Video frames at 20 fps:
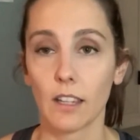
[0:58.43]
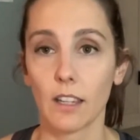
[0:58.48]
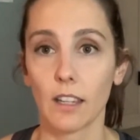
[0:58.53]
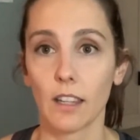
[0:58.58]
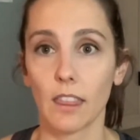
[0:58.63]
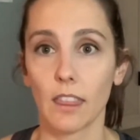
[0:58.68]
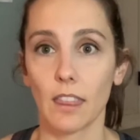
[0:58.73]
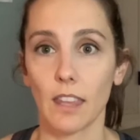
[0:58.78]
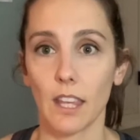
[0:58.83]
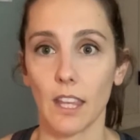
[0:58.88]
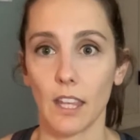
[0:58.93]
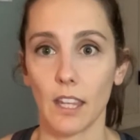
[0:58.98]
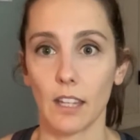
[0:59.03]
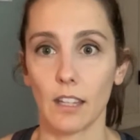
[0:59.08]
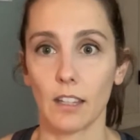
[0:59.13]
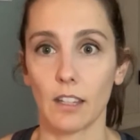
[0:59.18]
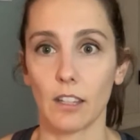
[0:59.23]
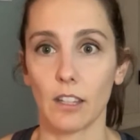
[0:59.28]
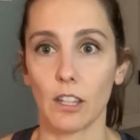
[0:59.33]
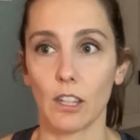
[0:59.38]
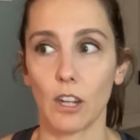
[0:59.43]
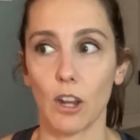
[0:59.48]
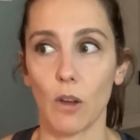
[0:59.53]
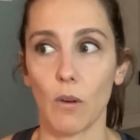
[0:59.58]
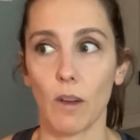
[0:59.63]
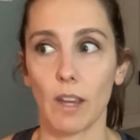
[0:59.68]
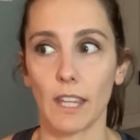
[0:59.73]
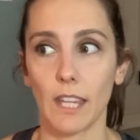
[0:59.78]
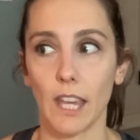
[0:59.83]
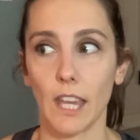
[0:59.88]
then you
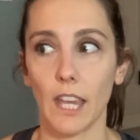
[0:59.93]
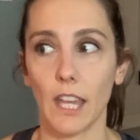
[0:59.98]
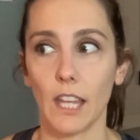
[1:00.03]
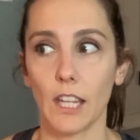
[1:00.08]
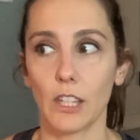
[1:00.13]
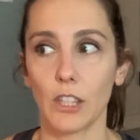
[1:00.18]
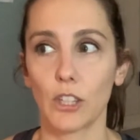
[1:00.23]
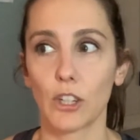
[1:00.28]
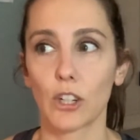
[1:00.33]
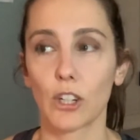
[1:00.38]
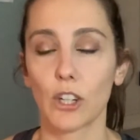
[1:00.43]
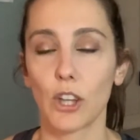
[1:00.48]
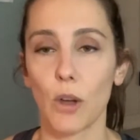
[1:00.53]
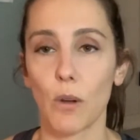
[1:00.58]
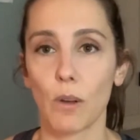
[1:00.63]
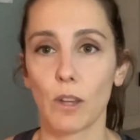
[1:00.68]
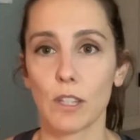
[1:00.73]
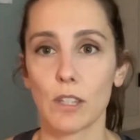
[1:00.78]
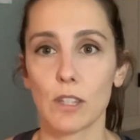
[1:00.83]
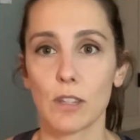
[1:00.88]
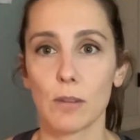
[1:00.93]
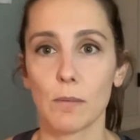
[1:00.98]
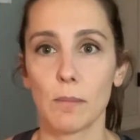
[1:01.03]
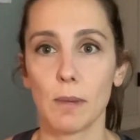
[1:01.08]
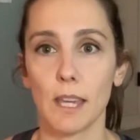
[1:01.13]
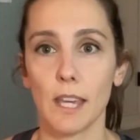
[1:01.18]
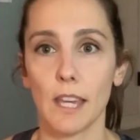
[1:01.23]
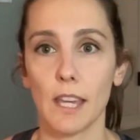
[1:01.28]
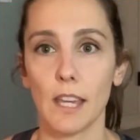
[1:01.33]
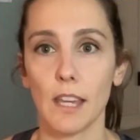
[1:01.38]
know again you're going to
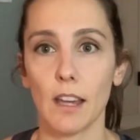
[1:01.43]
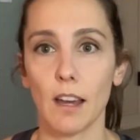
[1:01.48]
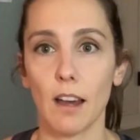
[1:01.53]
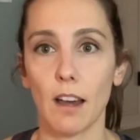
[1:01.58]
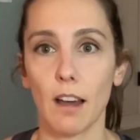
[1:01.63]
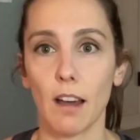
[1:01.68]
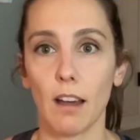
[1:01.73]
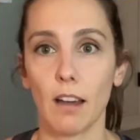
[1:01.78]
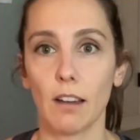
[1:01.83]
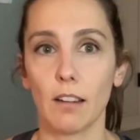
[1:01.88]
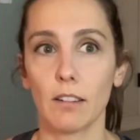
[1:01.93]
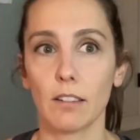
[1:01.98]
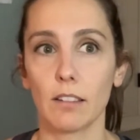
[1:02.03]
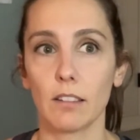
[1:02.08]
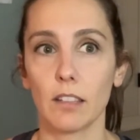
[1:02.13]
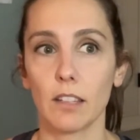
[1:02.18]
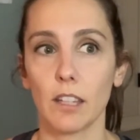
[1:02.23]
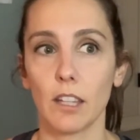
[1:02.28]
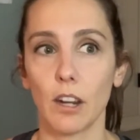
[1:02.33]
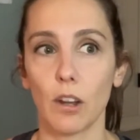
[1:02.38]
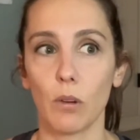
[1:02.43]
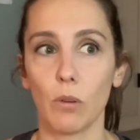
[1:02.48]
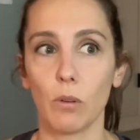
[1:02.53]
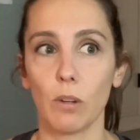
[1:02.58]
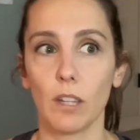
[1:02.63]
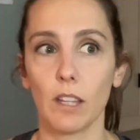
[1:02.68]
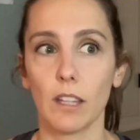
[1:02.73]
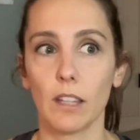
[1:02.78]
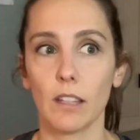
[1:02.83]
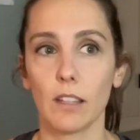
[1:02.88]
be uh, you know
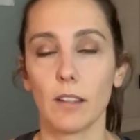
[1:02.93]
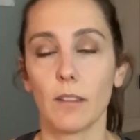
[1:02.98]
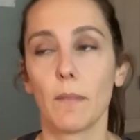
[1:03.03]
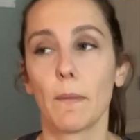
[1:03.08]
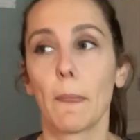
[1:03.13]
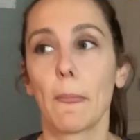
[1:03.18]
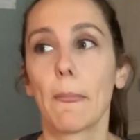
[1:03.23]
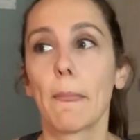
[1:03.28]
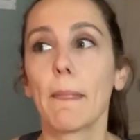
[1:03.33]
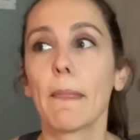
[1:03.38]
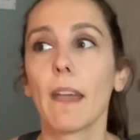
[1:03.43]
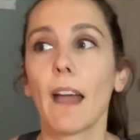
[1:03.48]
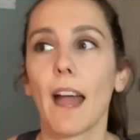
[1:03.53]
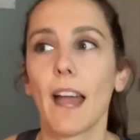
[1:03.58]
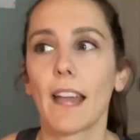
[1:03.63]
i